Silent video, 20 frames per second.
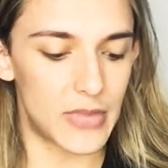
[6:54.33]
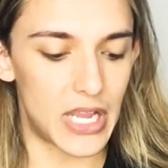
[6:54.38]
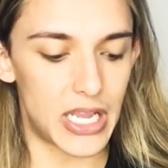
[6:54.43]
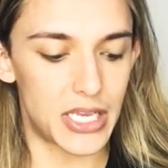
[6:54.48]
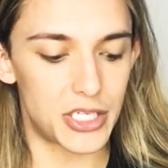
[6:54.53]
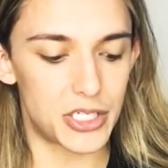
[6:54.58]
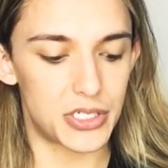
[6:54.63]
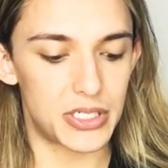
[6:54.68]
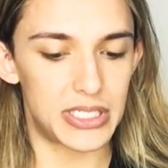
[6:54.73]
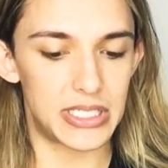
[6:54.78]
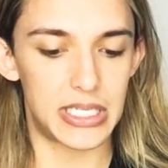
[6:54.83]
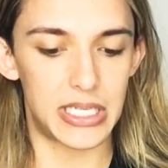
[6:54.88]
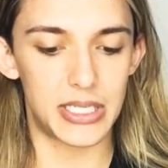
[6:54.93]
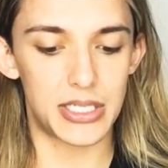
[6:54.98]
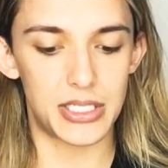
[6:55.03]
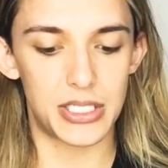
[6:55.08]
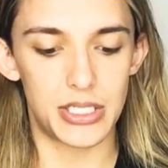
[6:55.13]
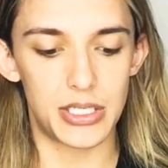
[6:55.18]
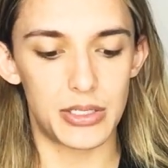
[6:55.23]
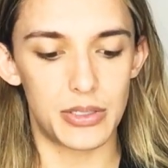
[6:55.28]

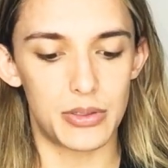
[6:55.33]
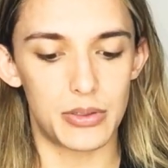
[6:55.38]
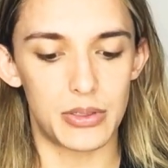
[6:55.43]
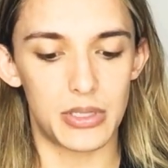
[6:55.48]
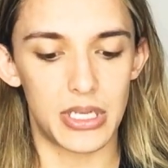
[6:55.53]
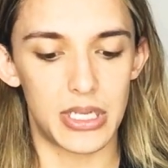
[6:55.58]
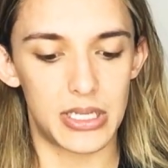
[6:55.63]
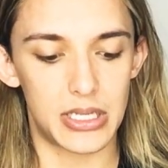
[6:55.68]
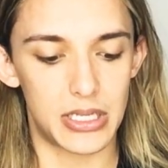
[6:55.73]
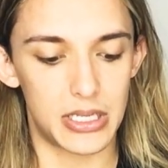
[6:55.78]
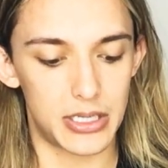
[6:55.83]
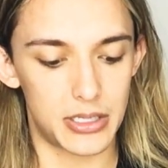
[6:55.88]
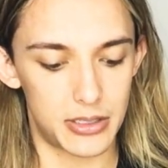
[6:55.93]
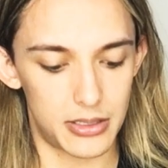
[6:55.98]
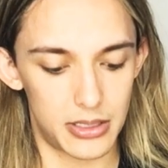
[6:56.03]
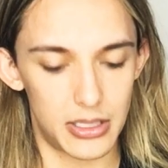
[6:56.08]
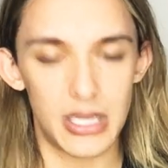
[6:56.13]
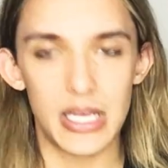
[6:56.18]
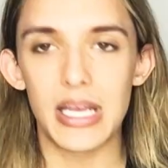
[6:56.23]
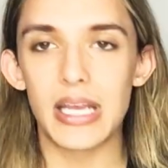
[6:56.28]
Interesting too. Look at the
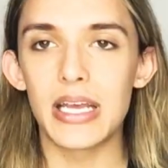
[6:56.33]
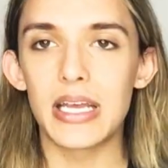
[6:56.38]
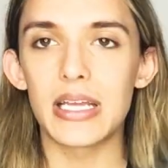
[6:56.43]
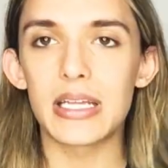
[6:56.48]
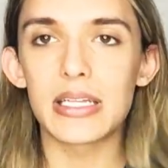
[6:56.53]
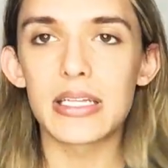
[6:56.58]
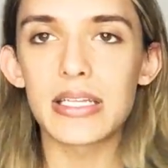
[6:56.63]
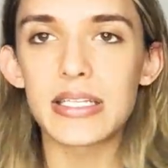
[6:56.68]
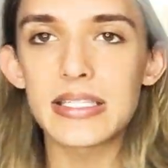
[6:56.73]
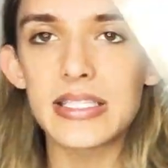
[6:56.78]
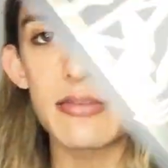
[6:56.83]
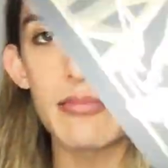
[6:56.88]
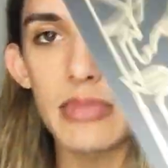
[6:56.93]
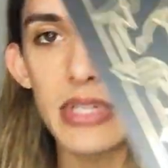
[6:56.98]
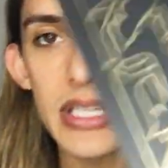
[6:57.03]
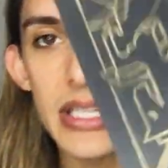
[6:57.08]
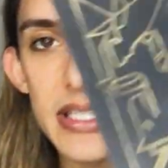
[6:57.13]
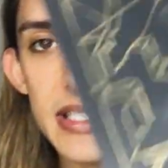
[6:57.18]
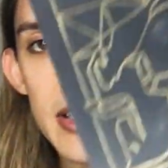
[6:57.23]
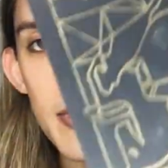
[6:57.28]

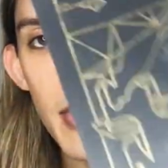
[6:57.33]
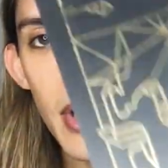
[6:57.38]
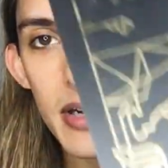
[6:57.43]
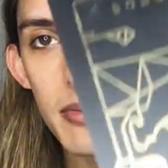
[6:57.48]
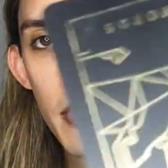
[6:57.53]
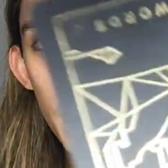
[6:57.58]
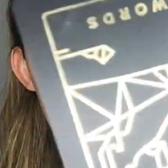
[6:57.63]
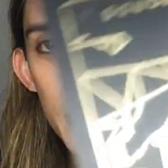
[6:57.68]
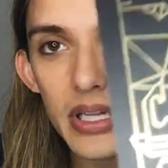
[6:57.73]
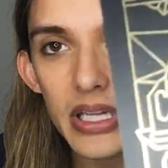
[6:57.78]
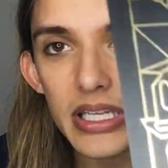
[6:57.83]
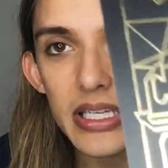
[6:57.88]
symbolism on both of